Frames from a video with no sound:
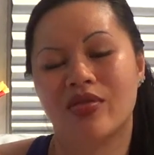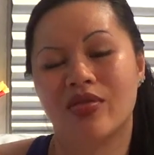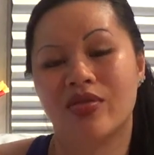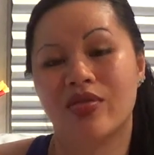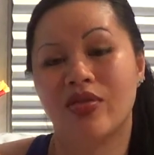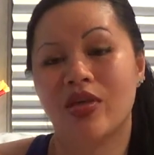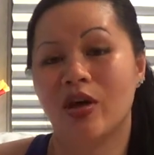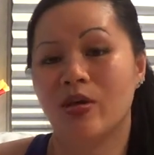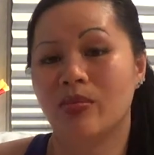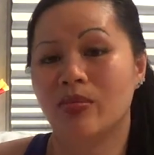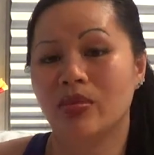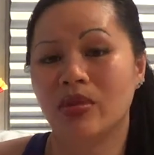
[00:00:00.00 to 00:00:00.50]

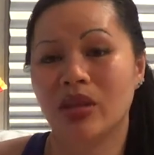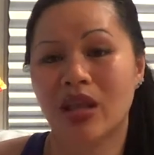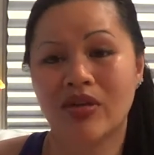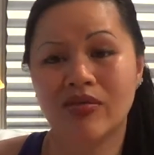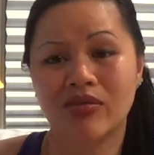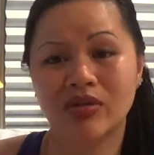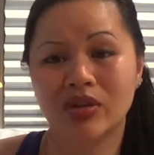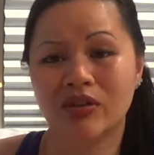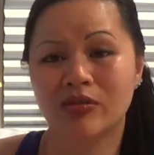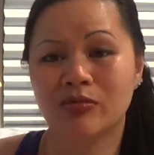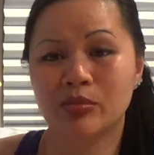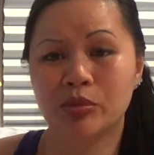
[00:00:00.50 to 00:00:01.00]
the
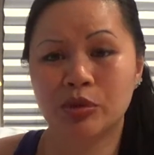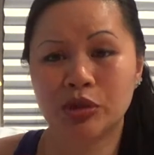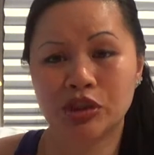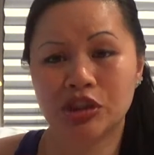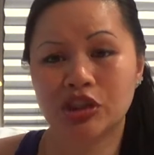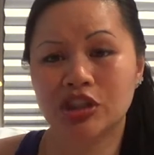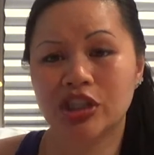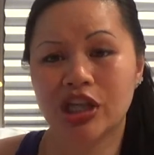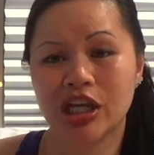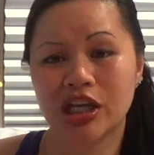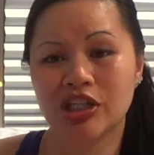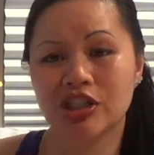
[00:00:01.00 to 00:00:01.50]
level of
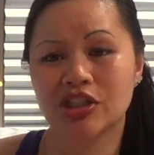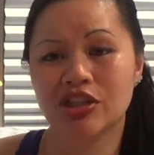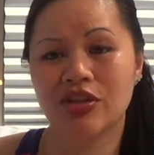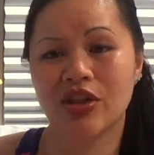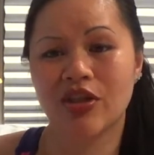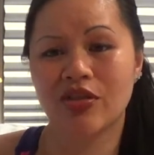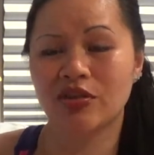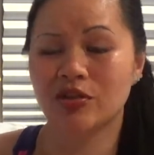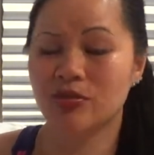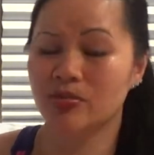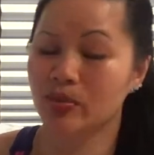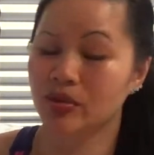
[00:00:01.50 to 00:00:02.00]
appreciation
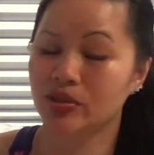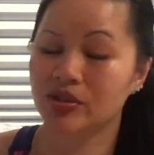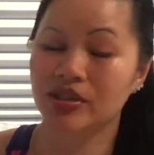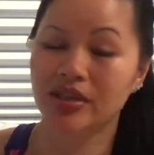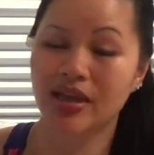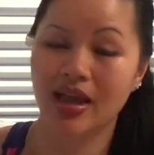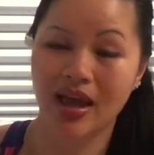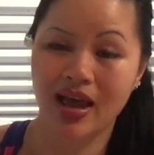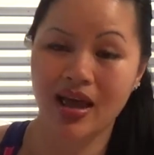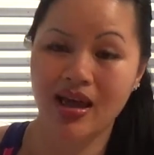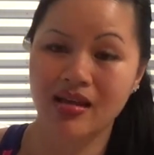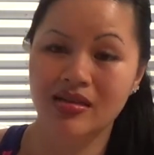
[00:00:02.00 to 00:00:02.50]
that this person
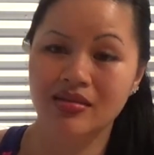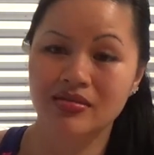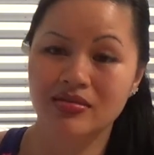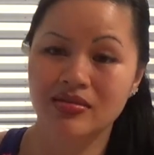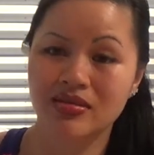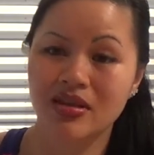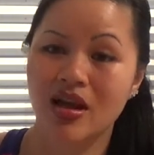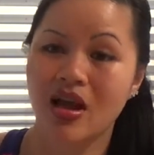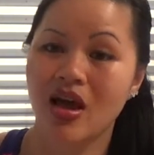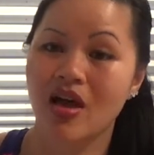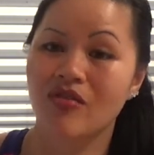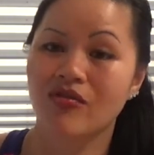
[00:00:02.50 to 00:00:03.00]
has
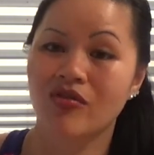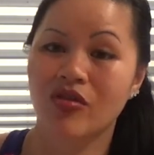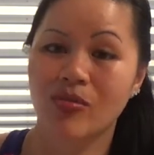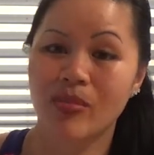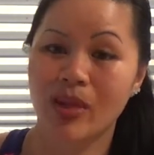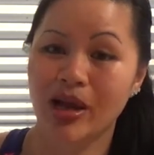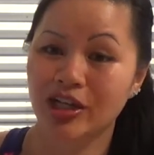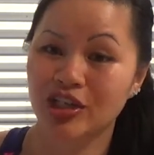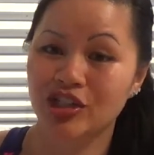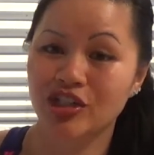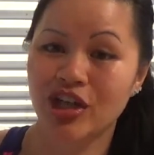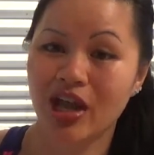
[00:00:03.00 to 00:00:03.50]
for
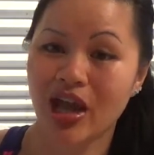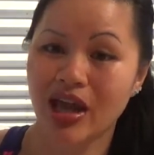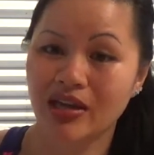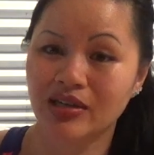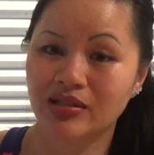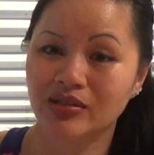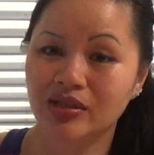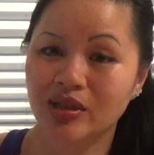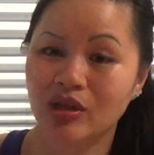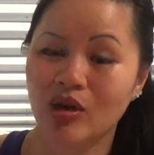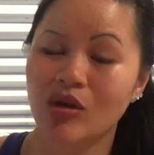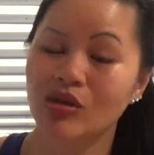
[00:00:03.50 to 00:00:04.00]
my
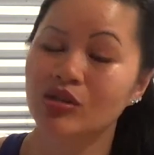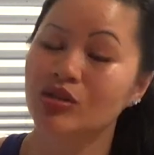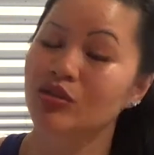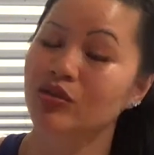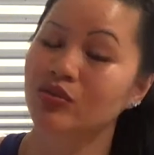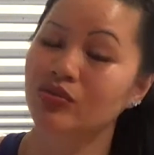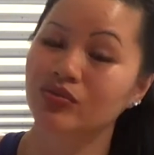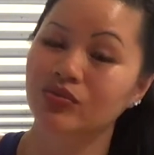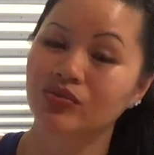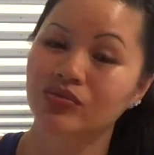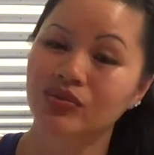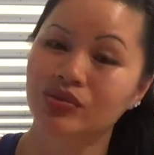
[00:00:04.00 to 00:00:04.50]
channel and
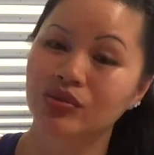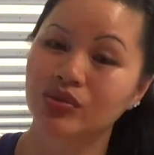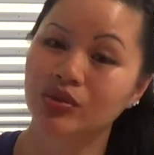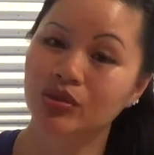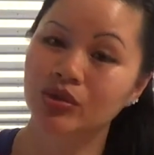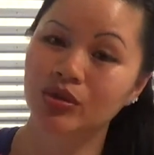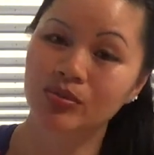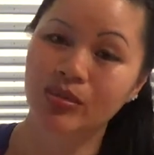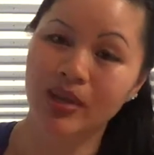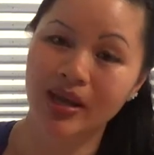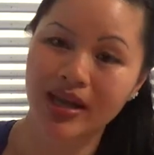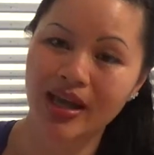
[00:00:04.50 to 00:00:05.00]
also
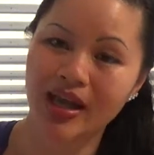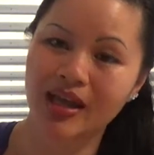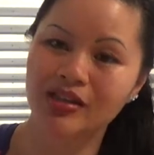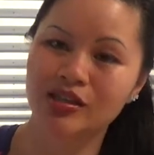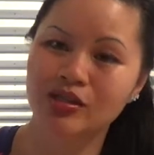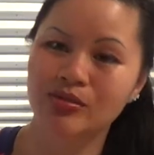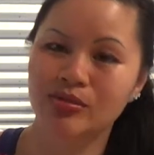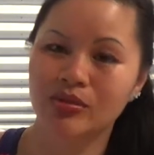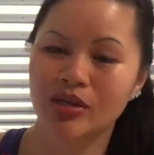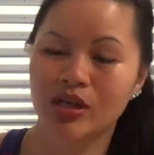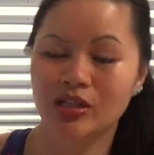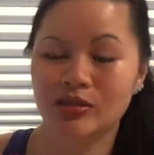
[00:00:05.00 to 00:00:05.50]
to my
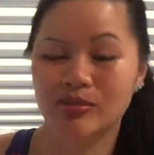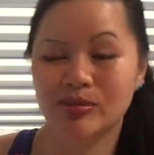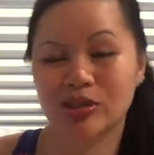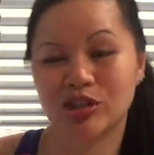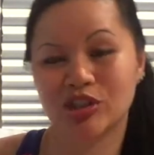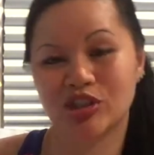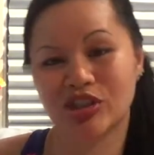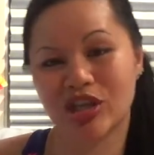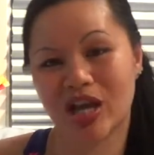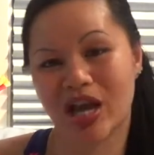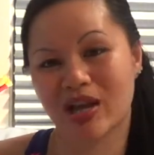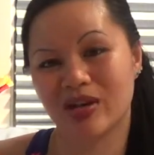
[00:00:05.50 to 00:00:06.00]
husband's
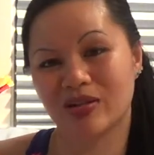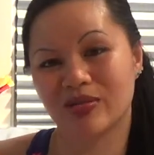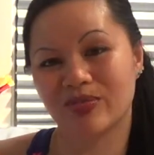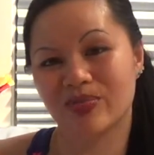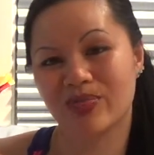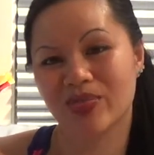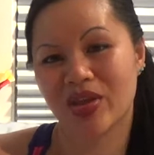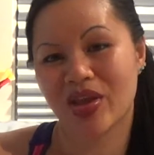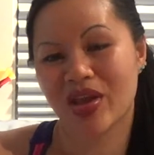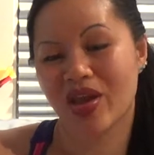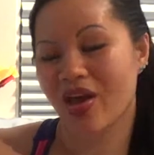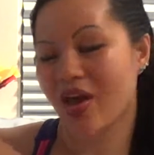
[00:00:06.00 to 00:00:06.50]
channel.
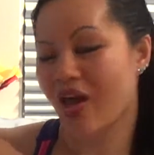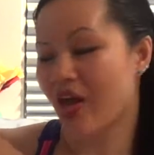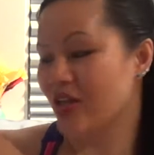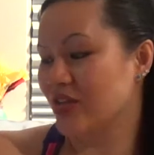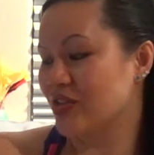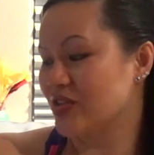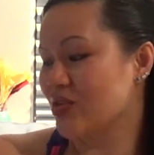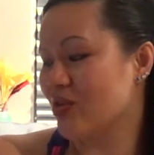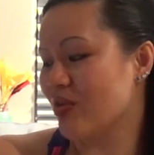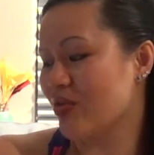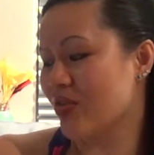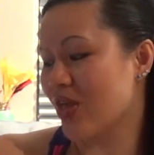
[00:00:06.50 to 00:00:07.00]

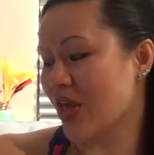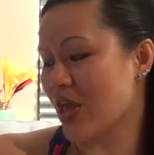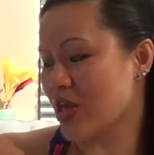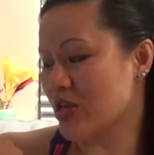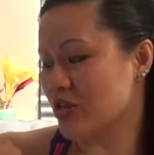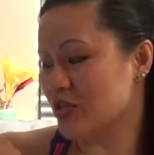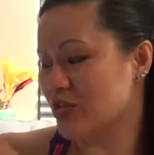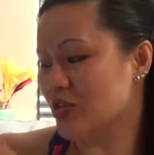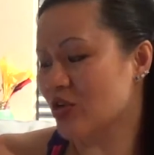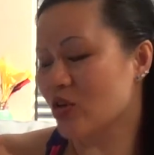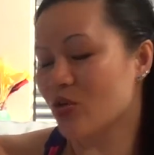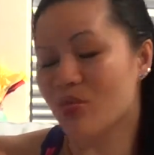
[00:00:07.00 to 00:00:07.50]
So thank you
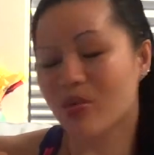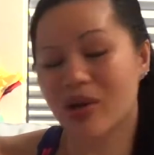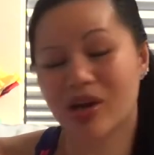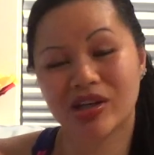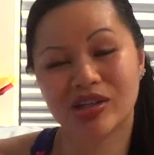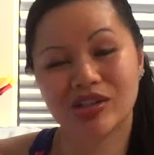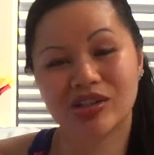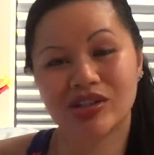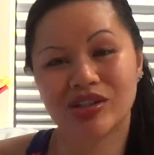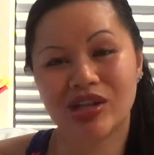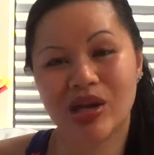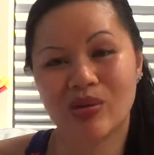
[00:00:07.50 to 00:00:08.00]
so
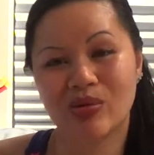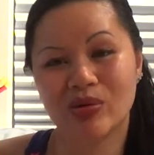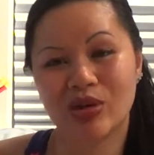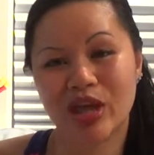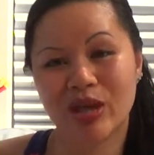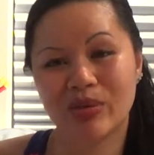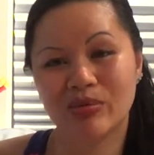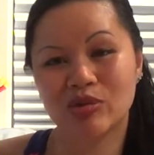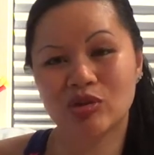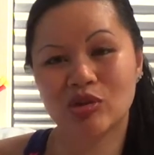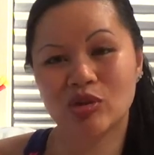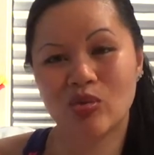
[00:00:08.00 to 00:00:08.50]
much. I will
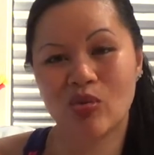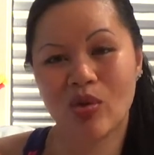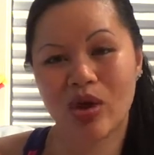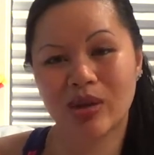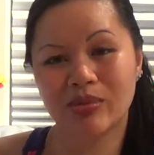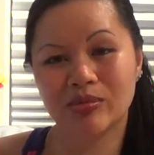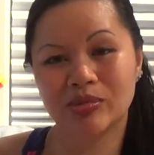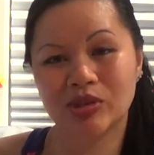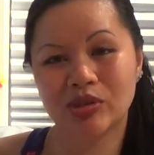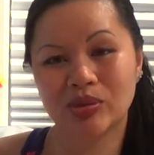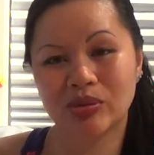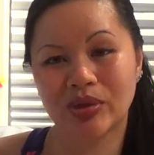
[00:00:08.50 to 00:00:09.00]
keep doing what
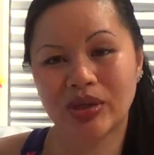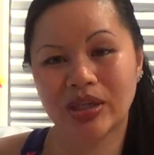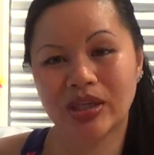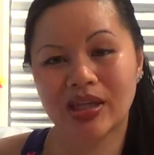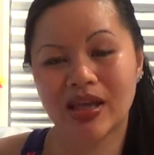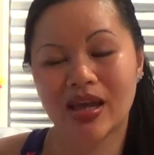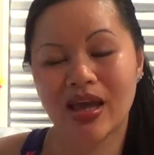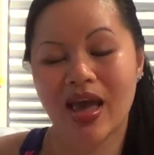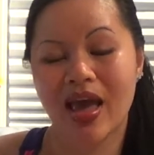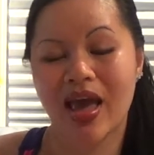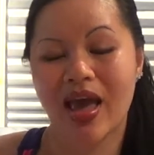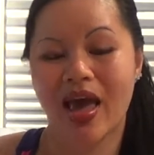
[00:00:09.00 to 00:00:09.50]
I'm doing.
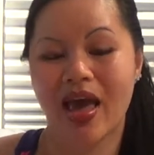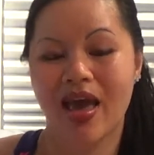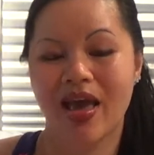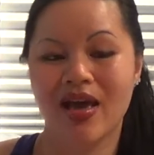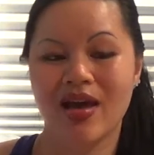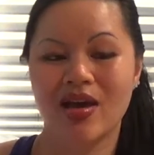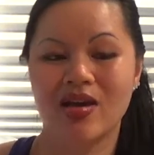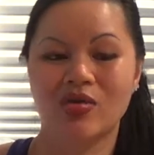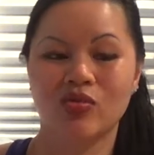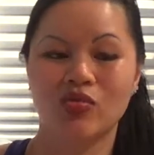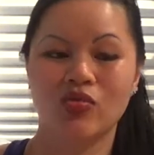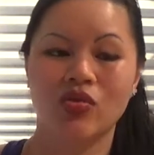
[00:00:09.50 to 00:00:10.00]

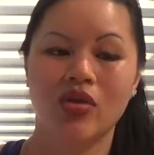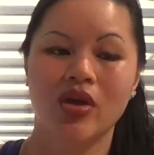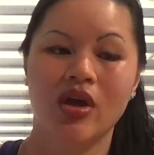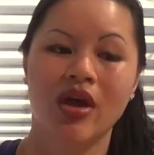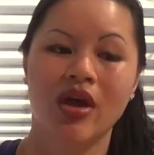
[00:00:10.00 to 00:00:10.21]
And